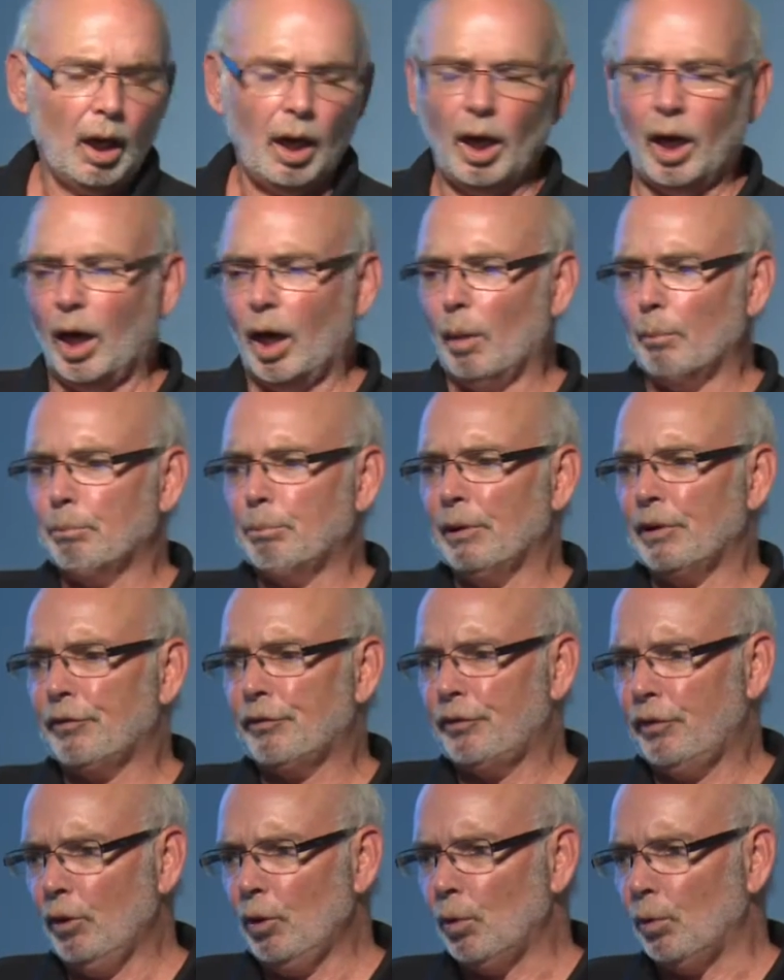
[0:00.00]
But
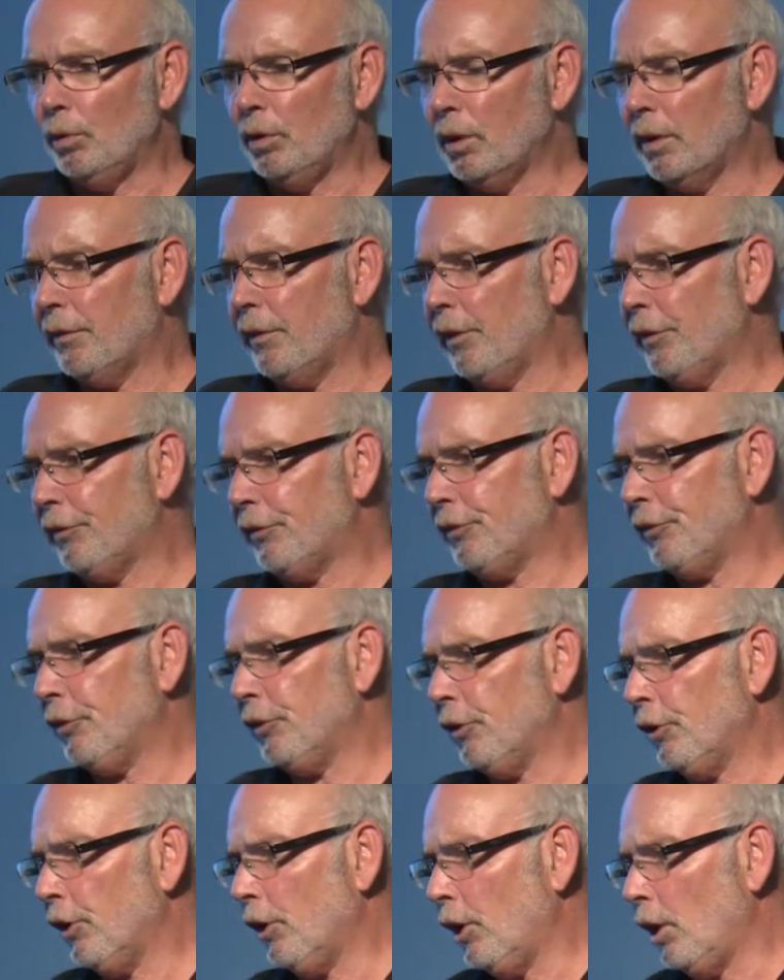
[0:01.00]
soon this
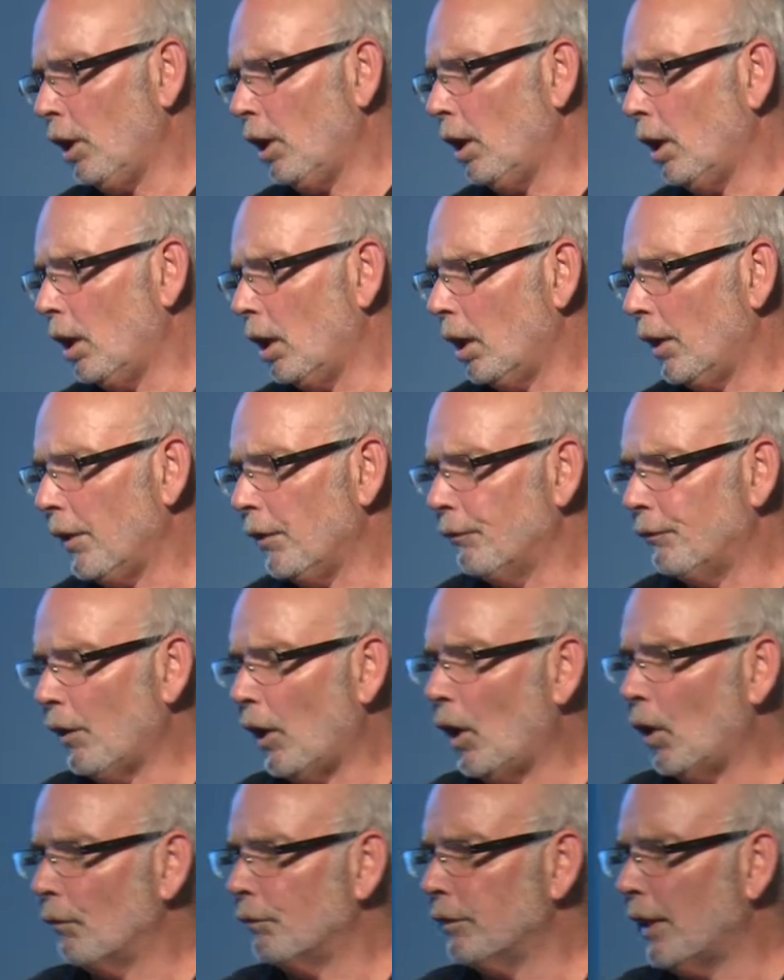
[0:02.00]

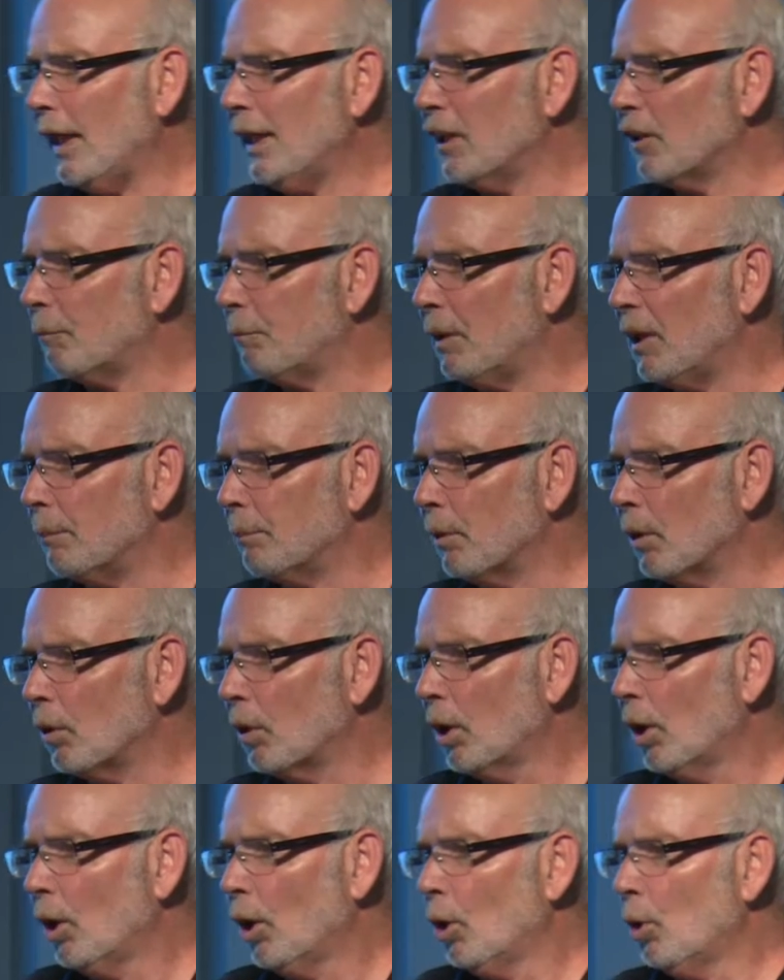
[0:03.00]
involved native
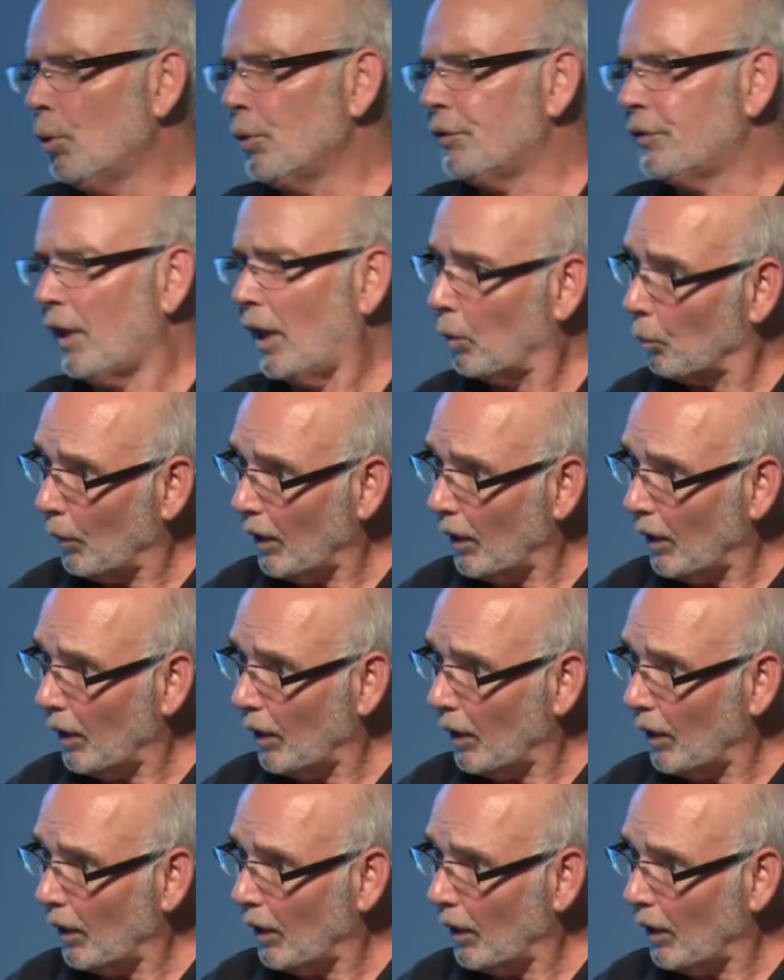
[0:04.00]
people who said,